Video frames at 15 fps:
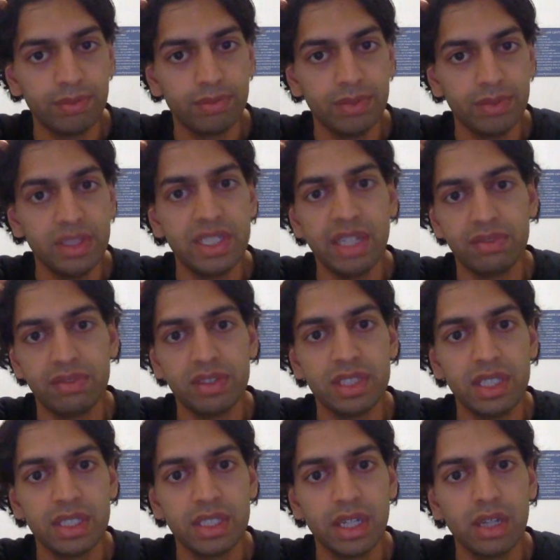in San
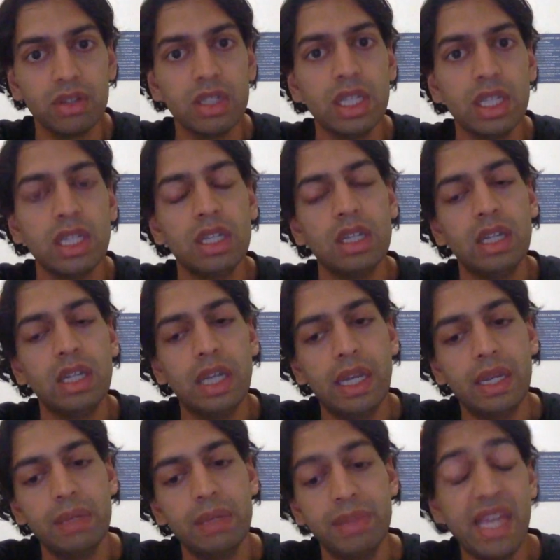Francisco.
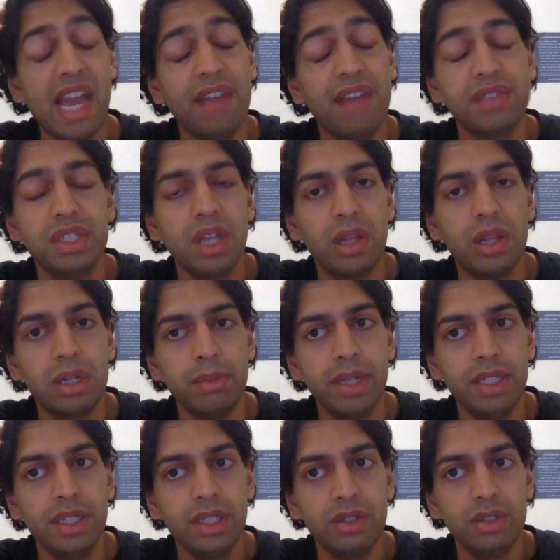They have the dollar
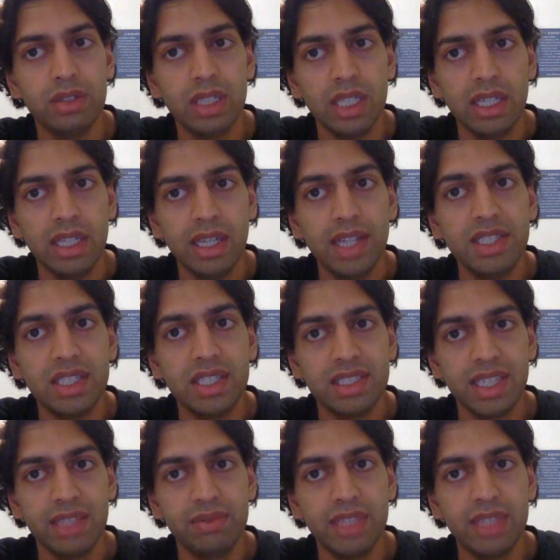menu. It's just
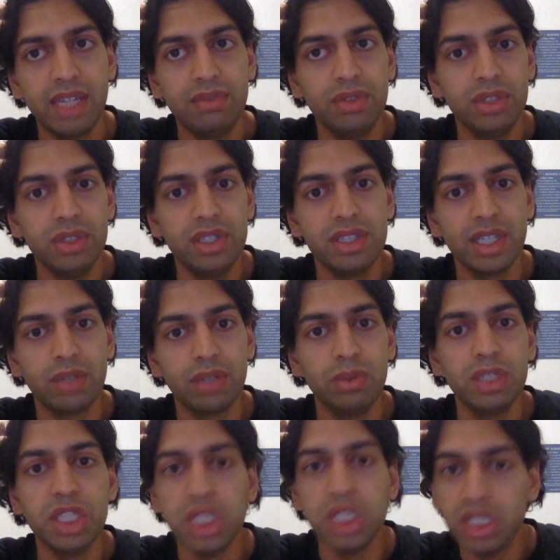that food is like
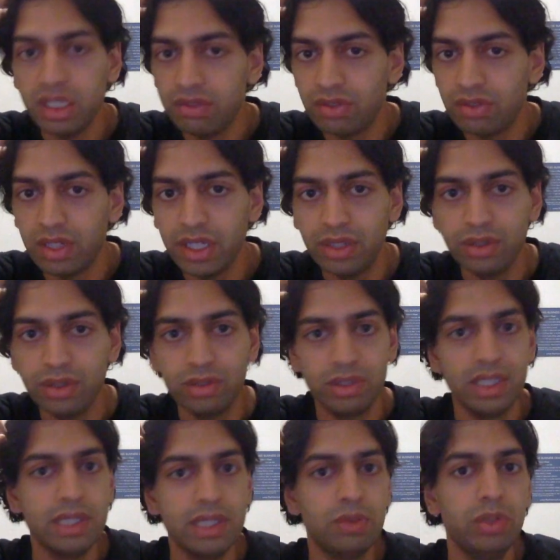really shitty for you,
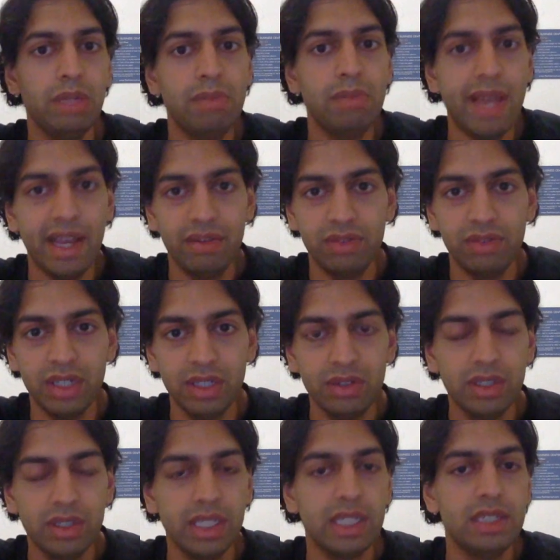and it's really bad for
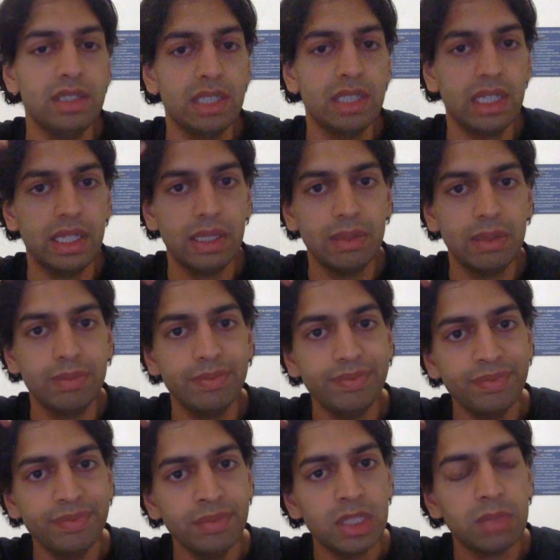you. And
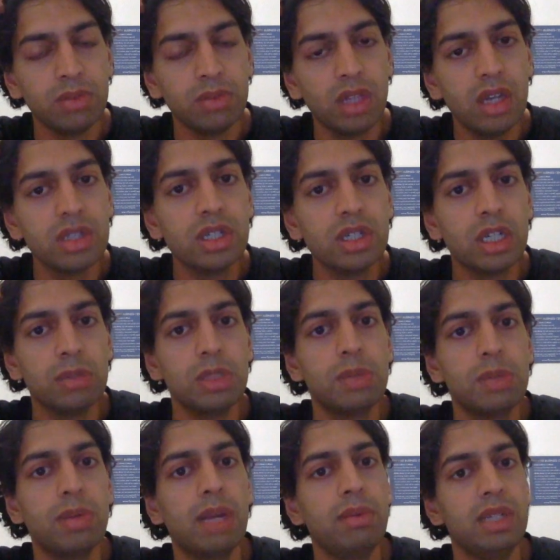long term, it's
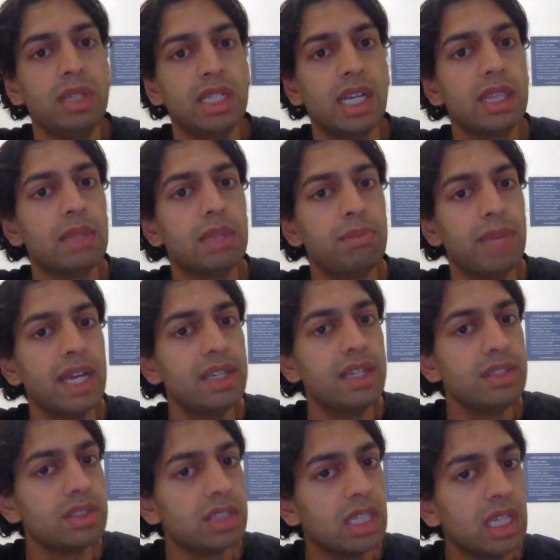probably not the
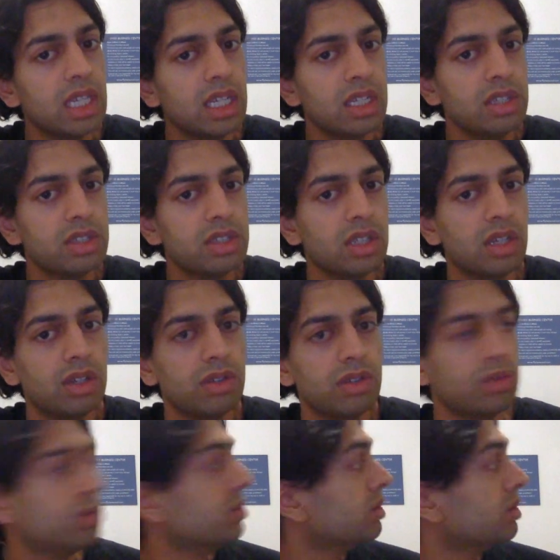best.
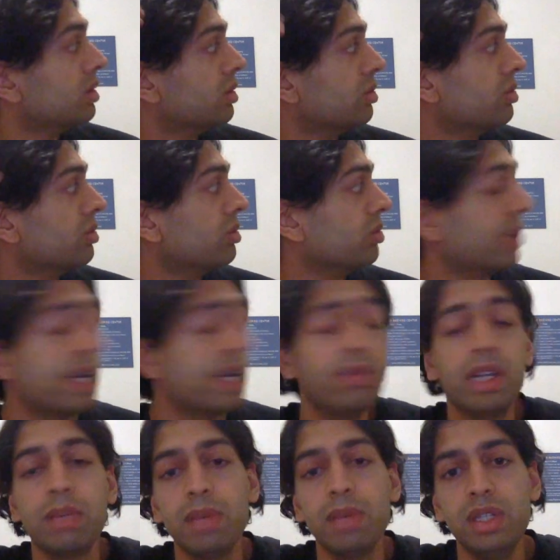So what I
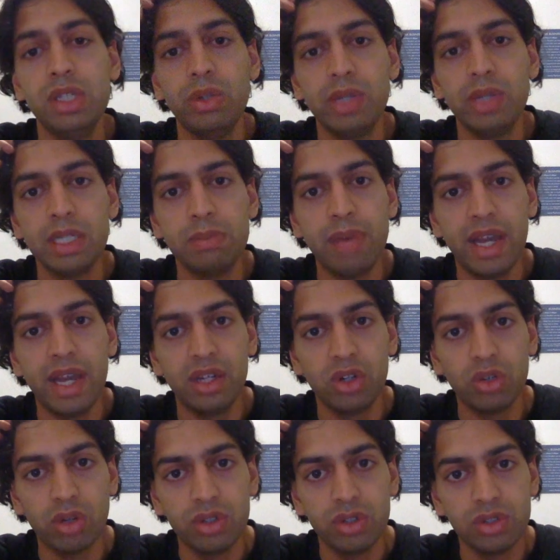recommend doing is buying your
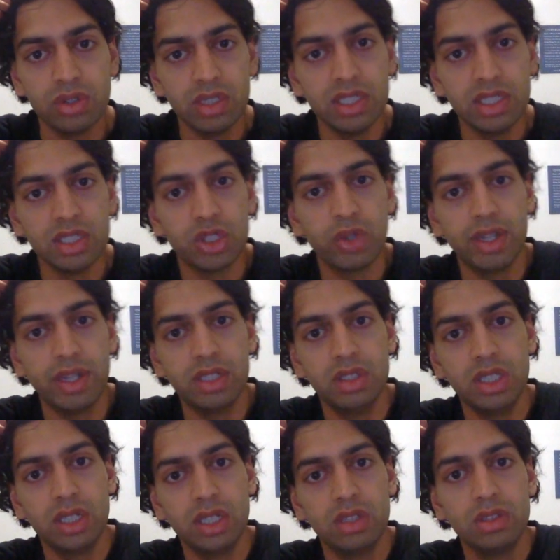groceries at Trader
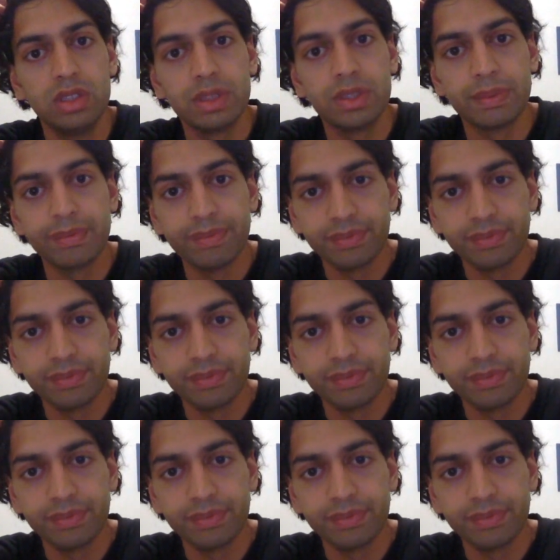Joe's.